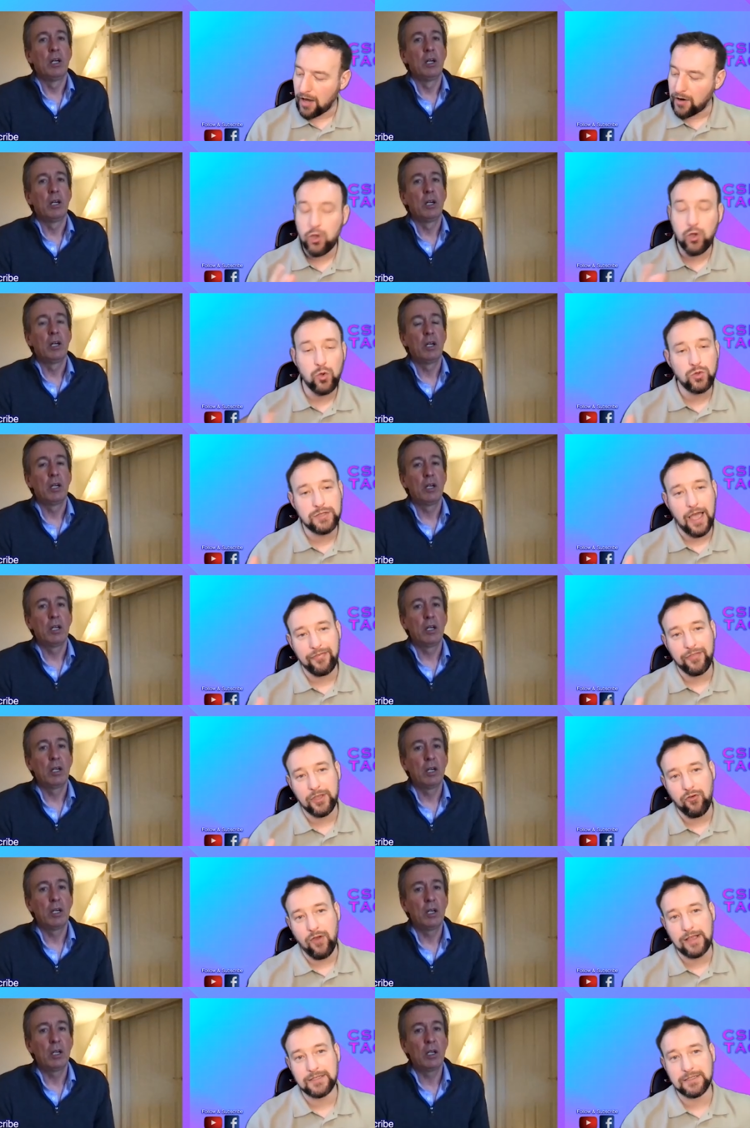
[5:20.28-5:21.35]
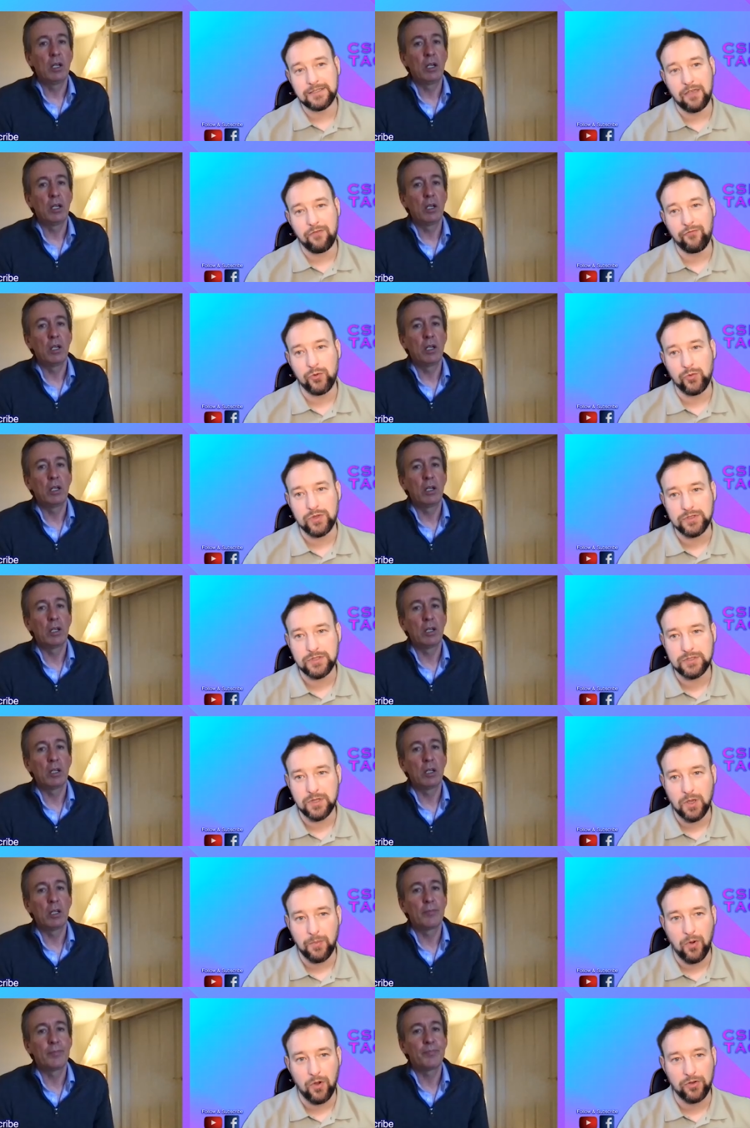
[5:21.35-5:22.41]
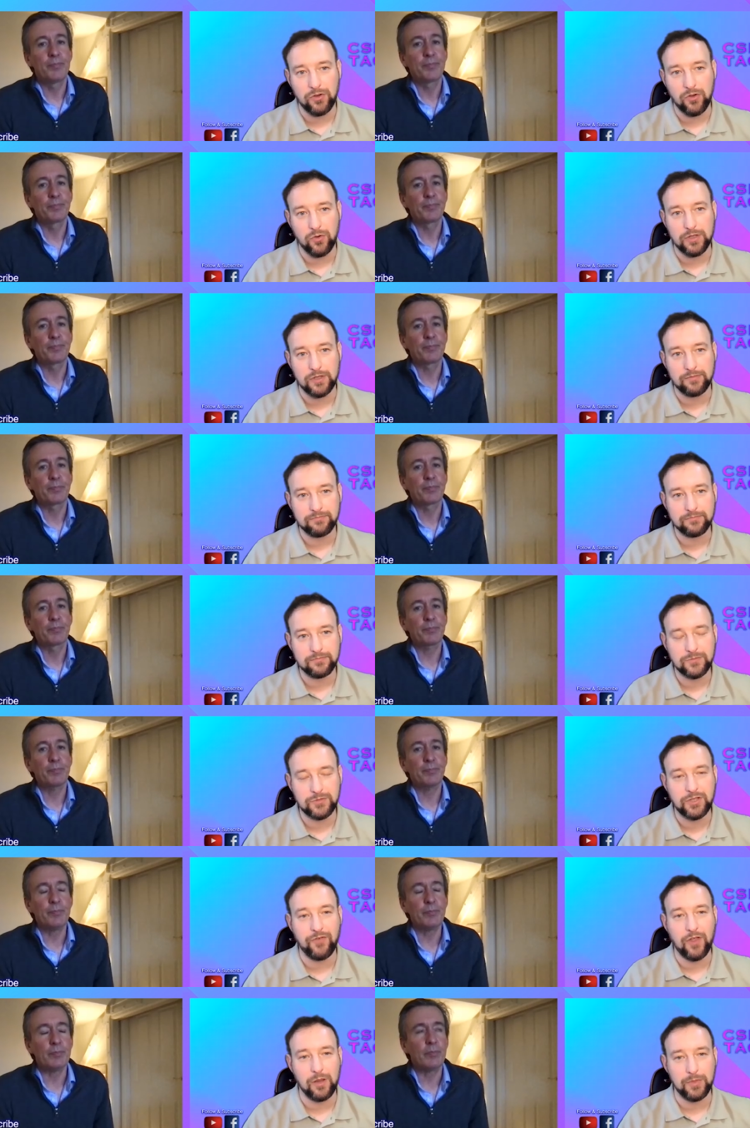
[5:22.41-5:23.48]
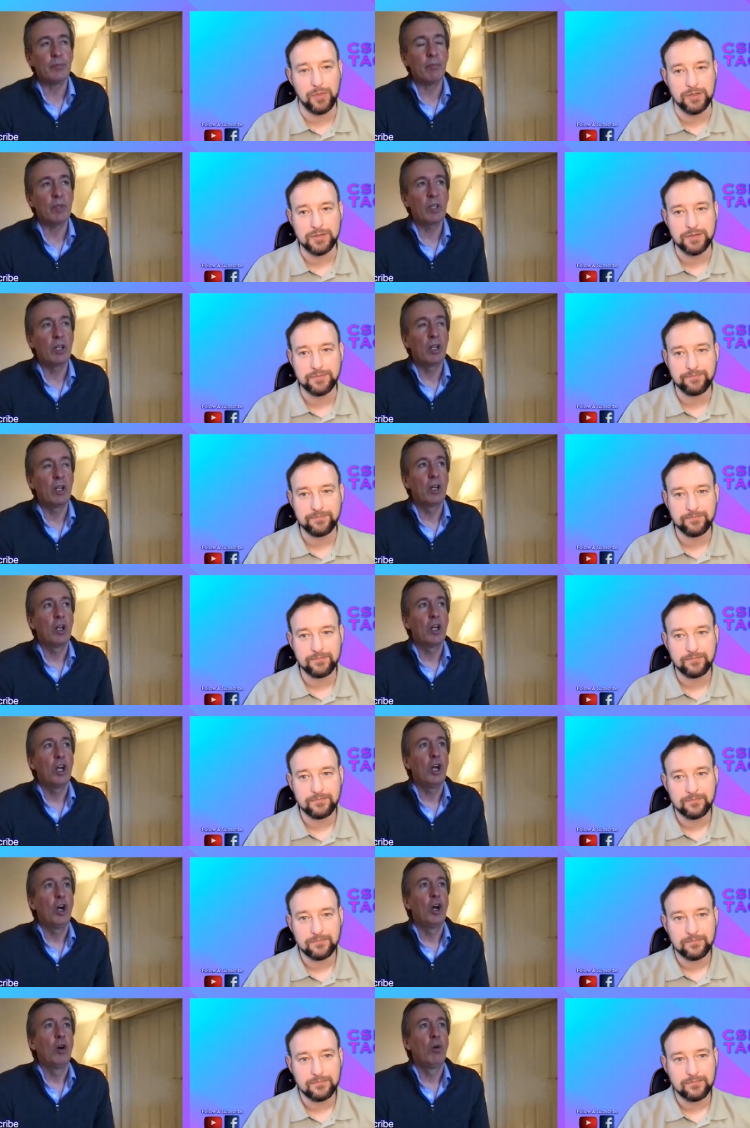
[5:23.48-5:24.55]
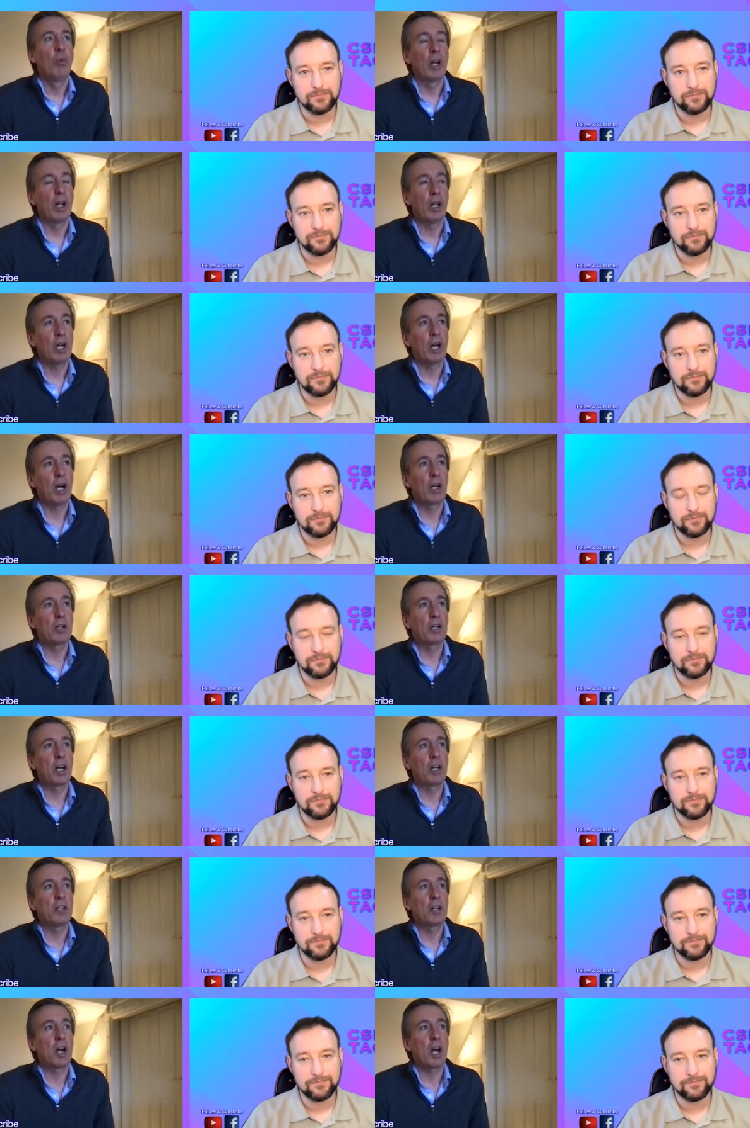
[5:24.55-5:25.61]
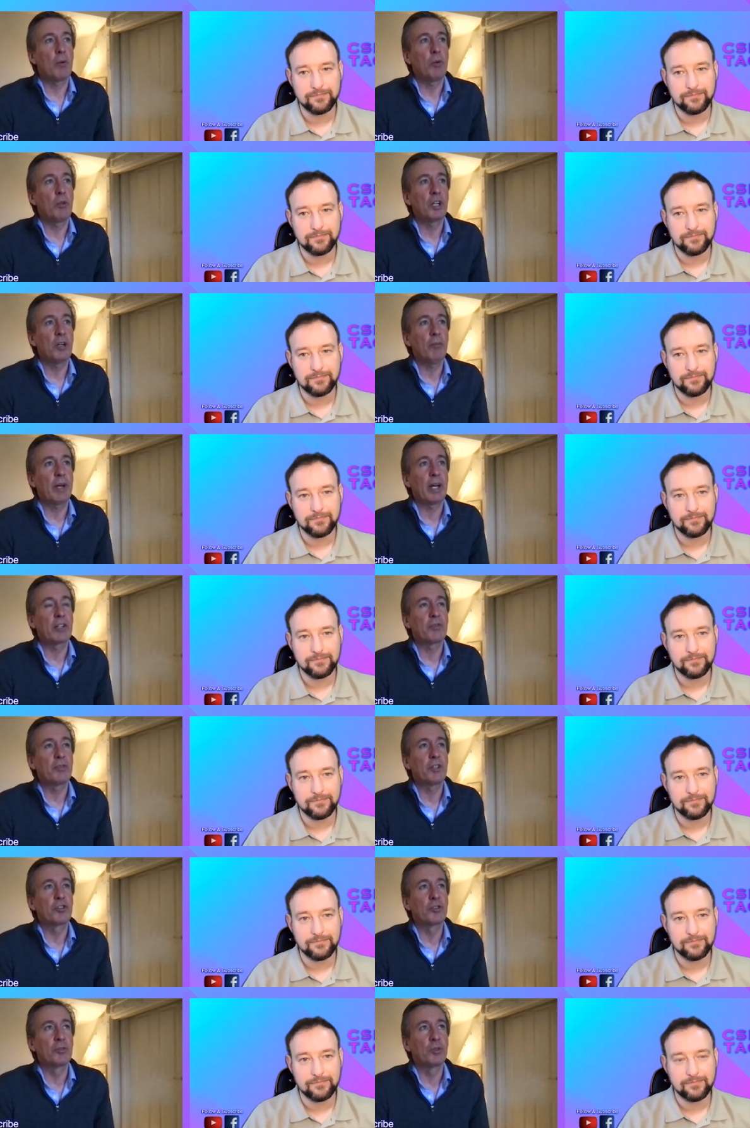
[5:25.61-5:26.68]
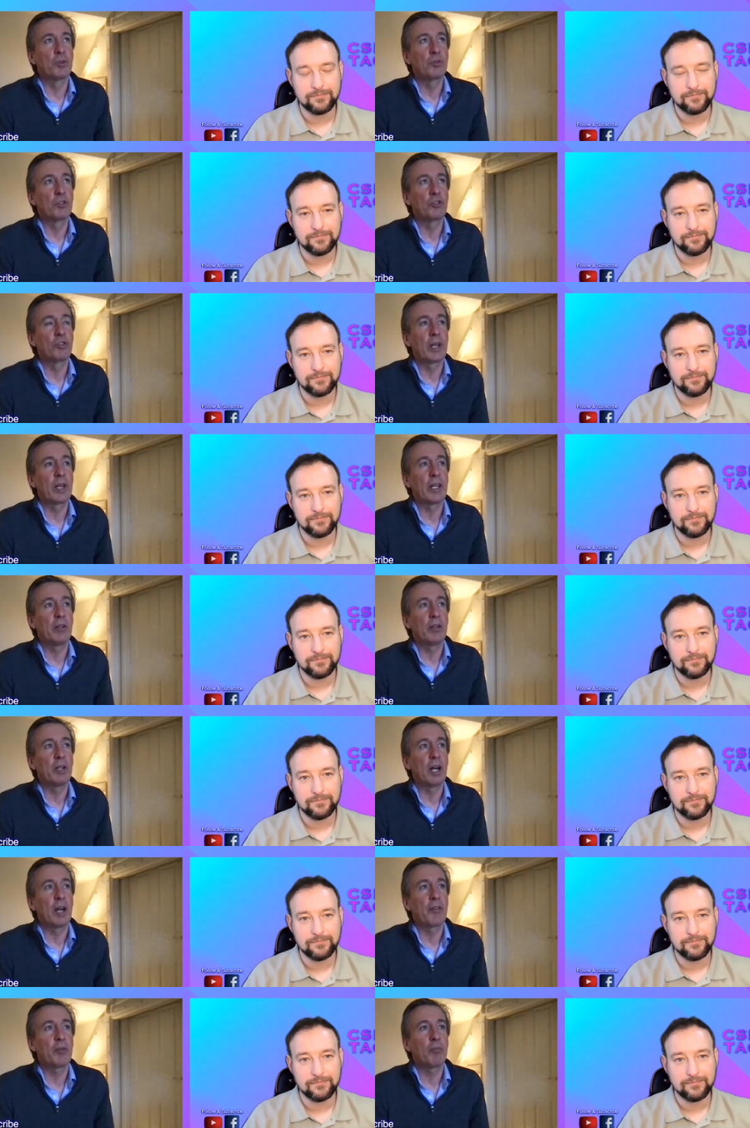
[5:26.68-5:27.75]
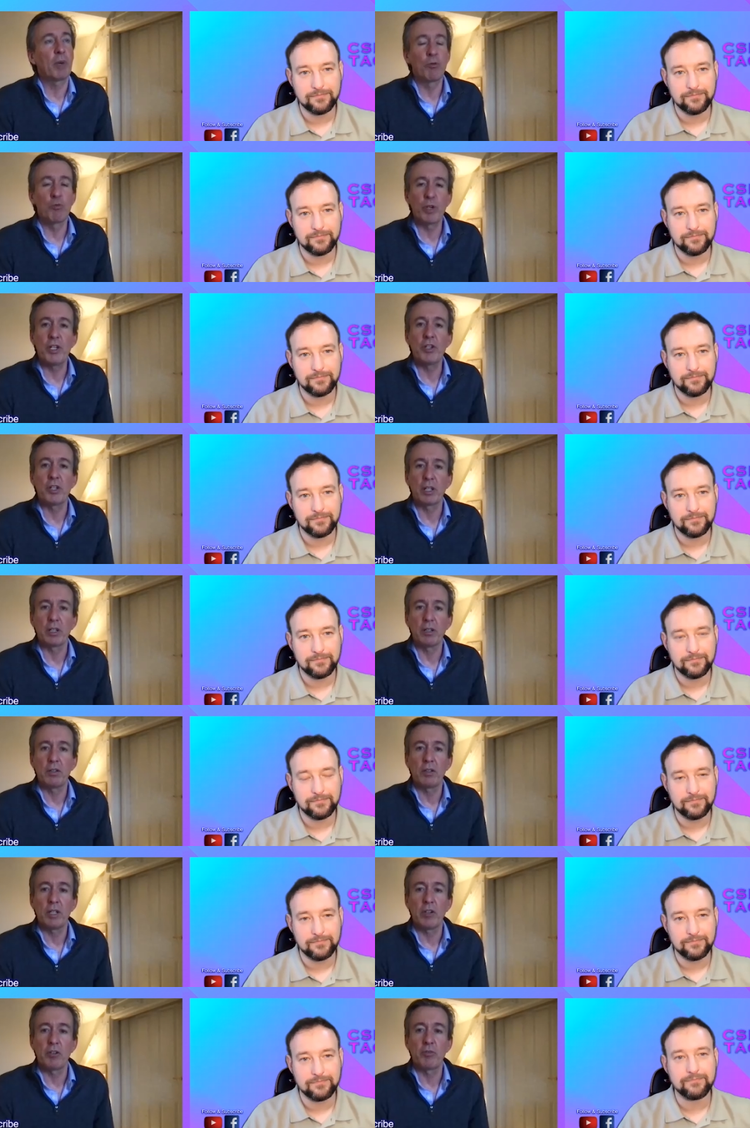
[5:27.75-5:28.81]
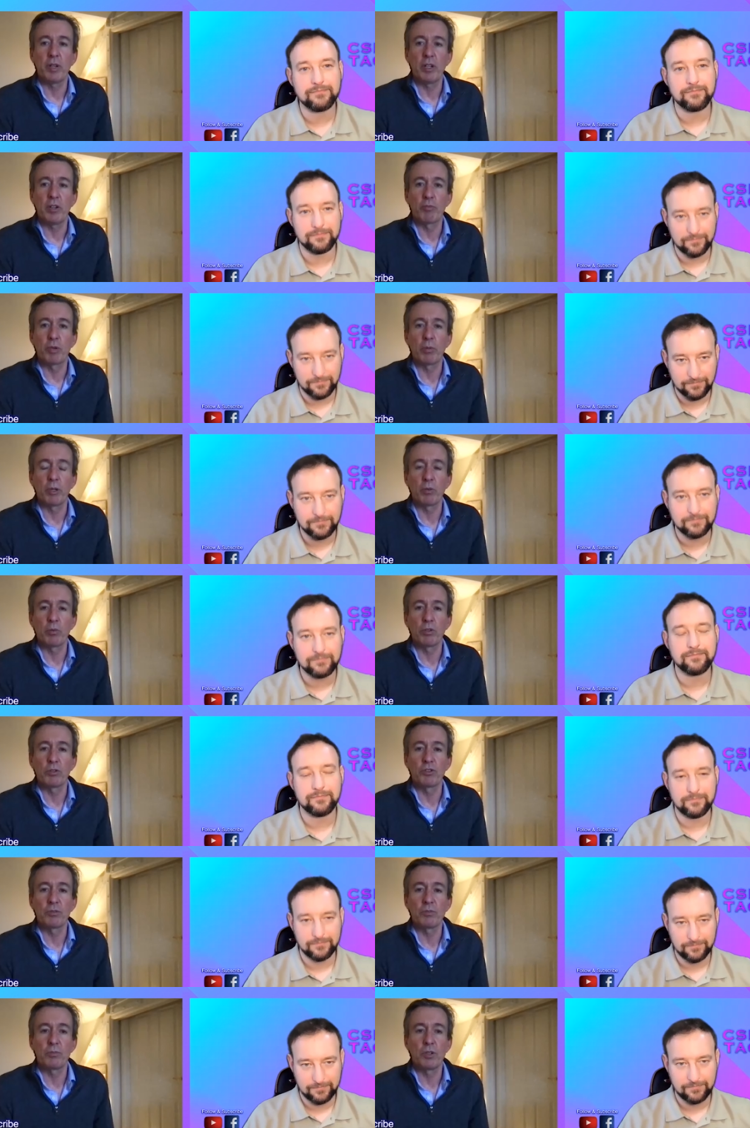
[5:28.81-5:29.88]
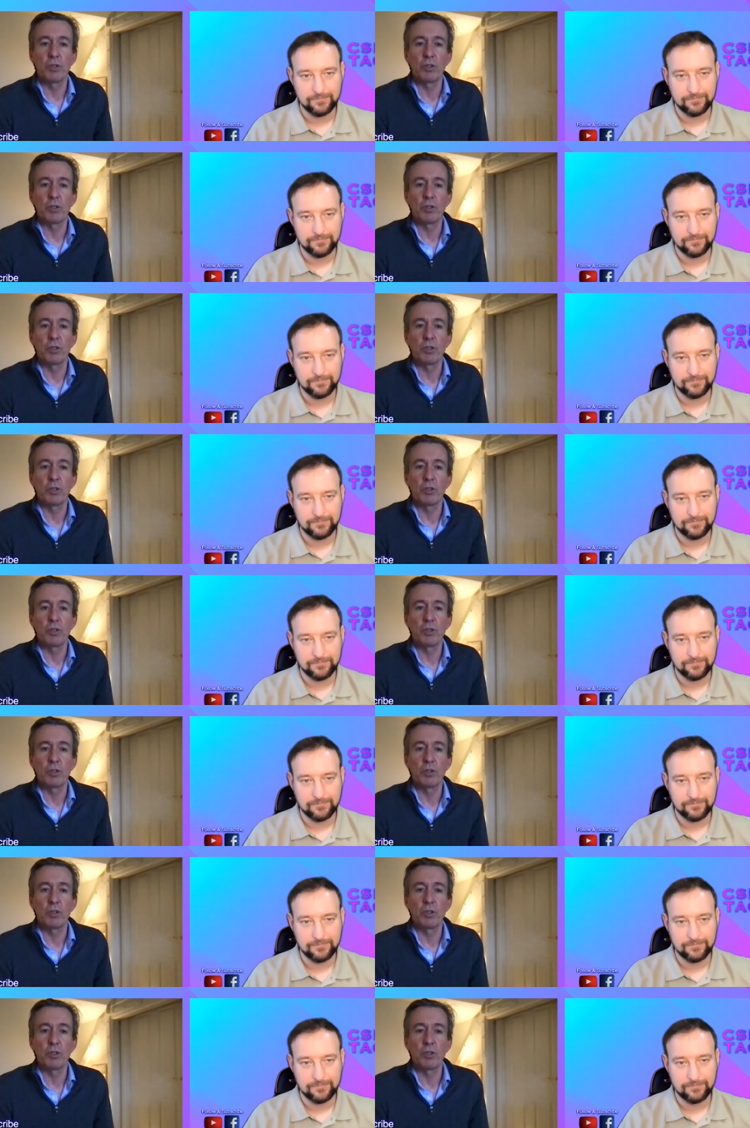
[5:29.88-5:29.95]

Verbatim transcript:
Speaker 1: who's had the greatest influence upon your development?
Speaker 2: Well, I would come back, first of all, to say I think my reading is probably what's